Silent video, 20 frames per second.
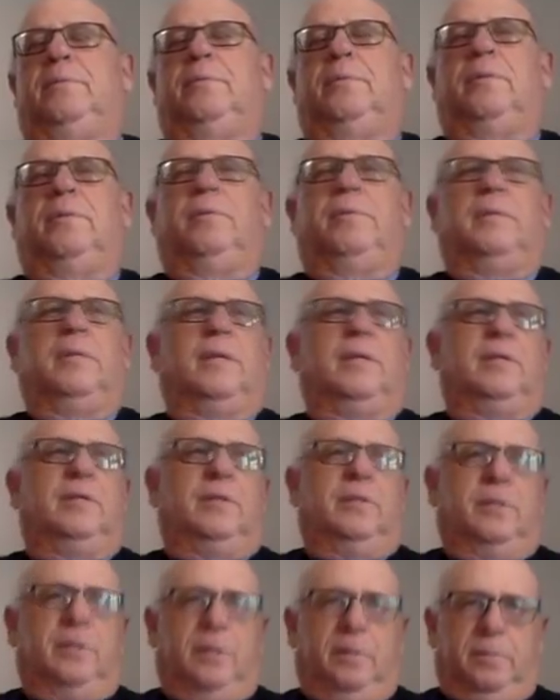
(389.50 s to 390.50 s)
where the
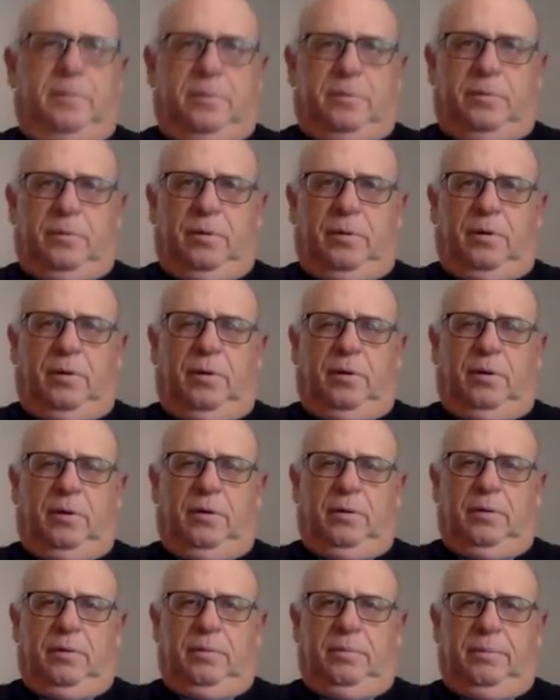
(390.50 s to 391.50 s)
relationships
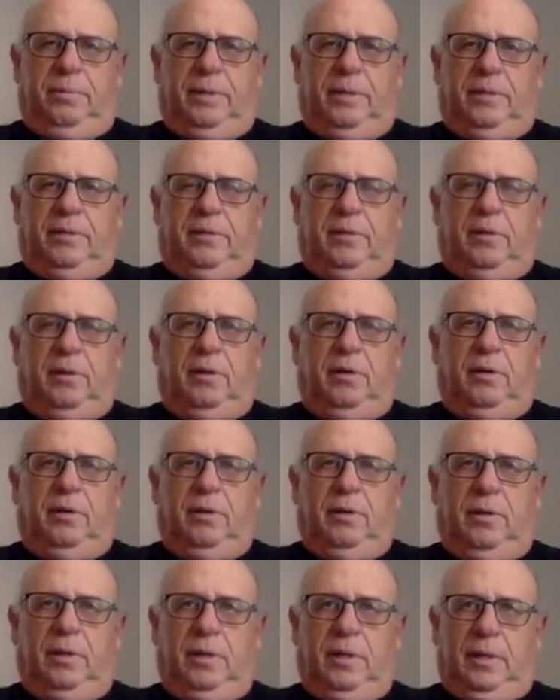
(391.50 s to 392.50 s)
are based on
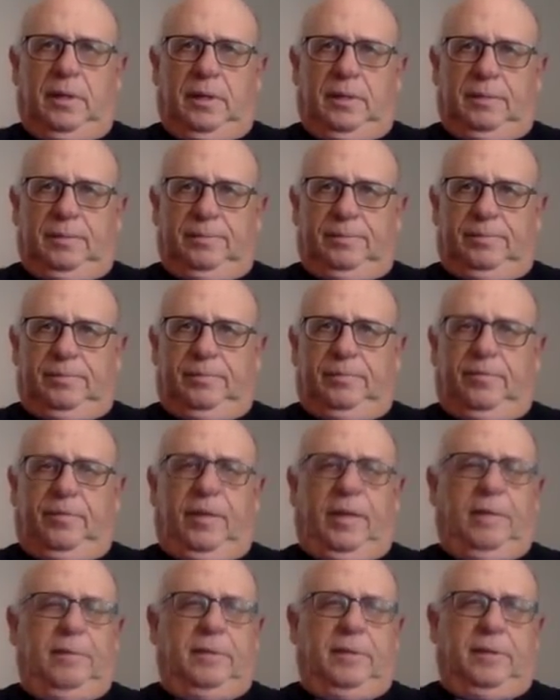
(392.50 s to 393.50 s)

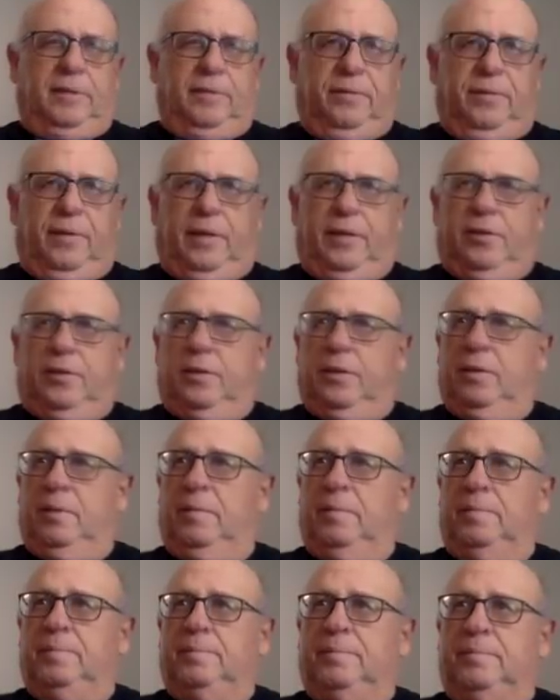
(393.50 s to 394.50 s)
family
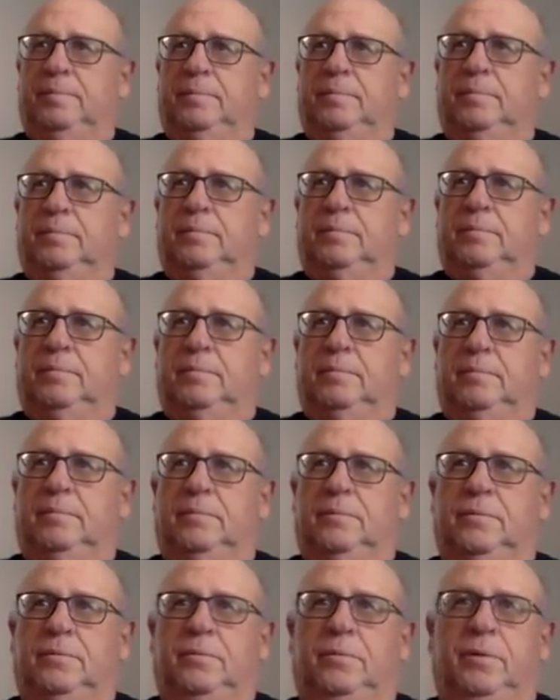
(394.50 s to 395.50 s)
affection,
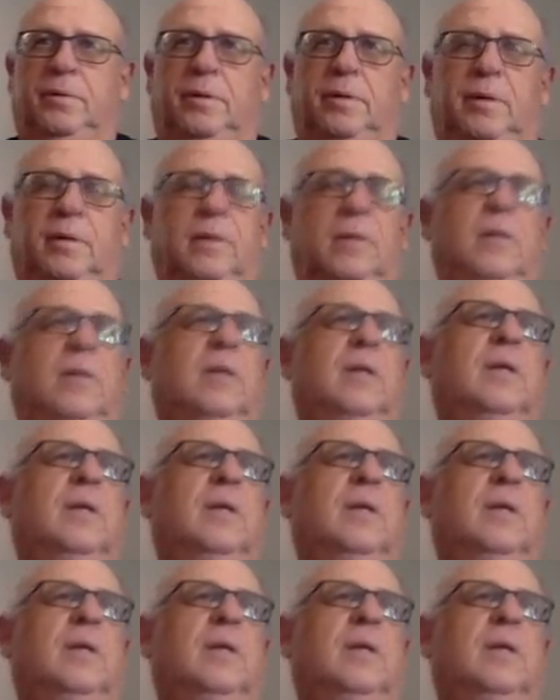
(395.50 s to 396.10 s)
where